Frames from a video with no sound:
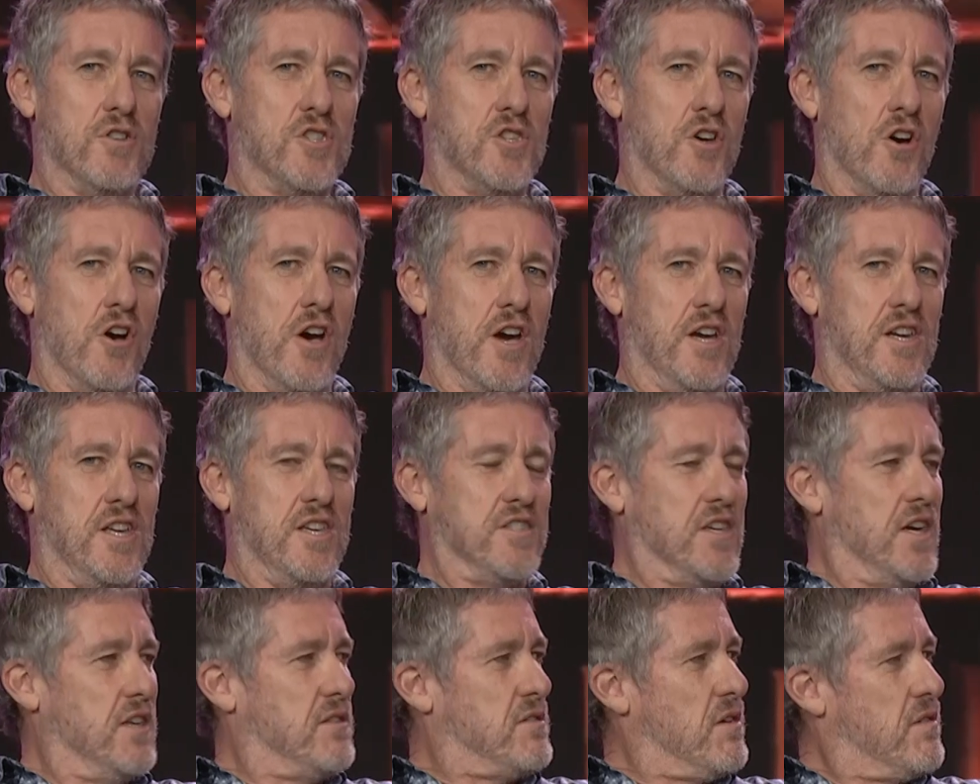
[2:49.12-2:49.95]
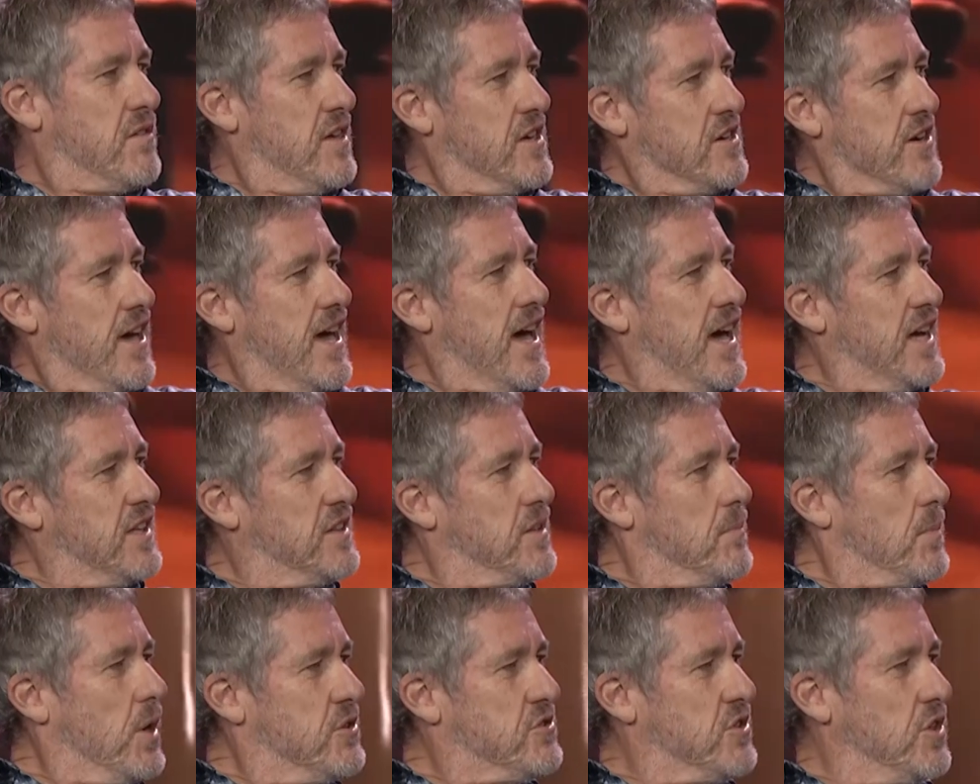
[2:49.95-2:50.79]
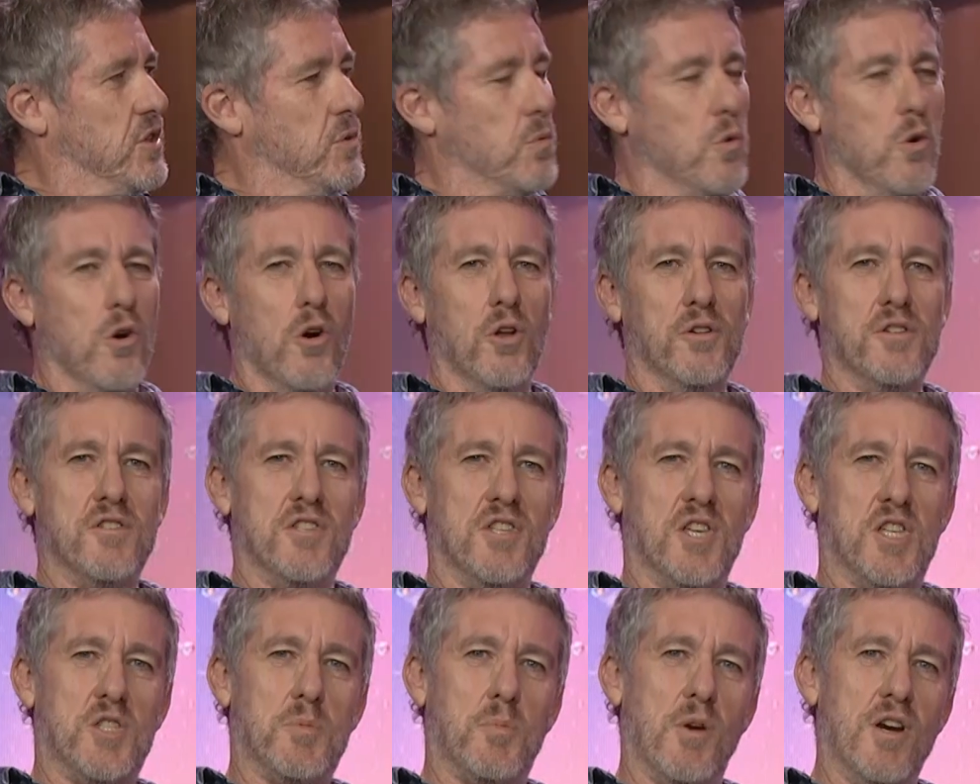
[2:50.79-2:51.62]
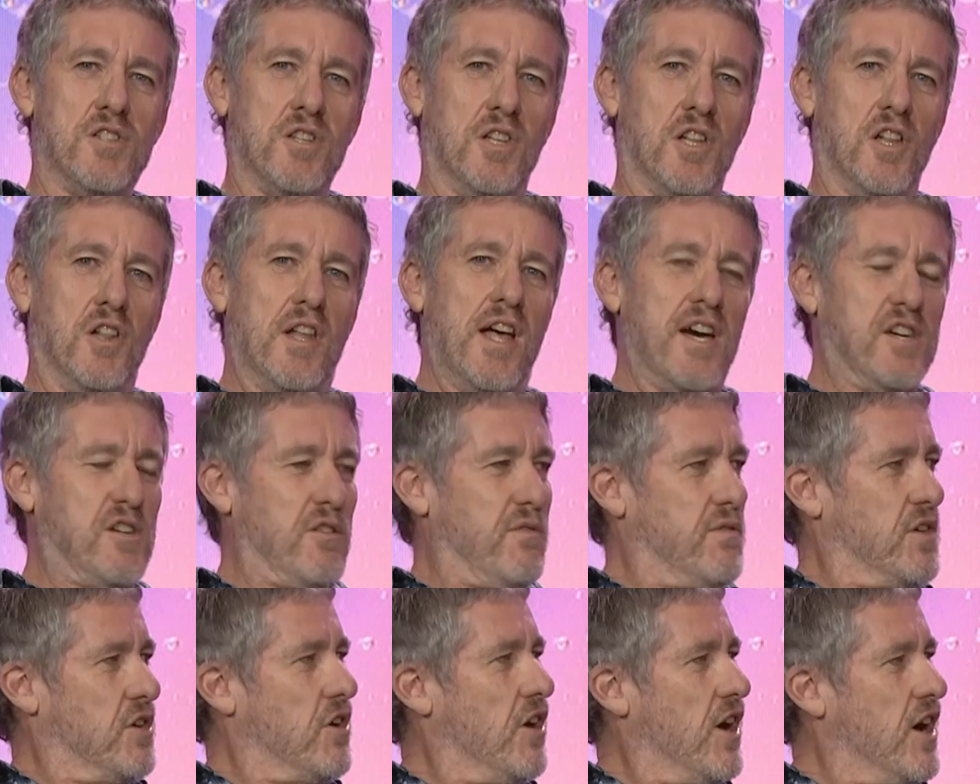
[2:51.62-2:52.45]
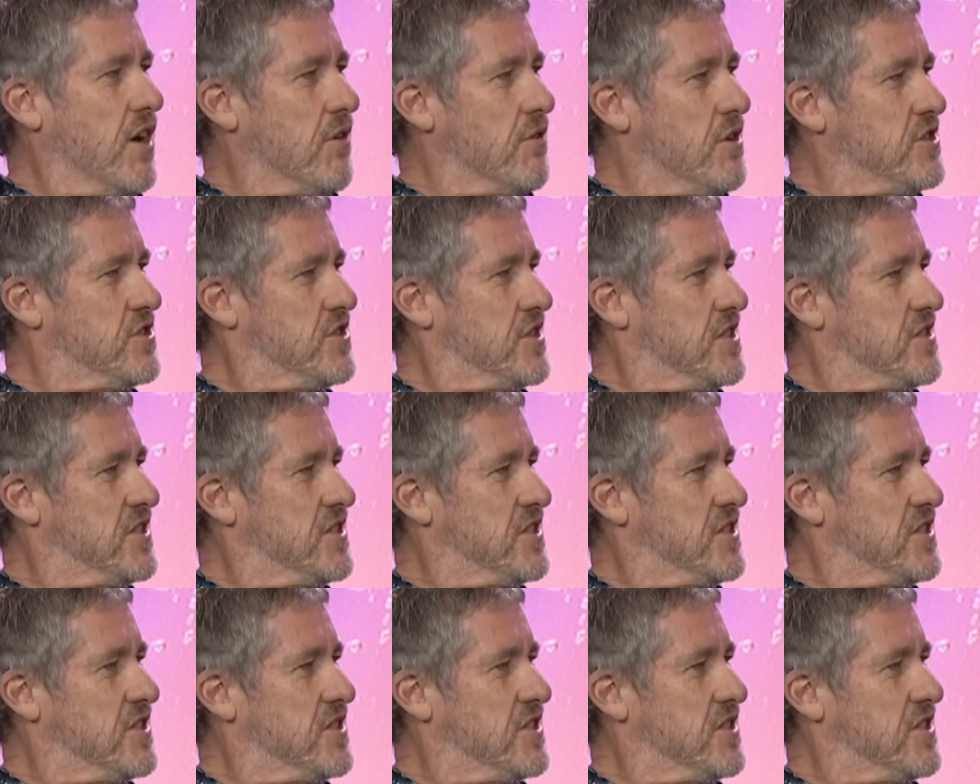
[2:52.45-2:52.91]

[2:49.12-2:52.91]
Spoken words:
guy, and he said, the thing I hate the most in the world is the expression luck of the Irish.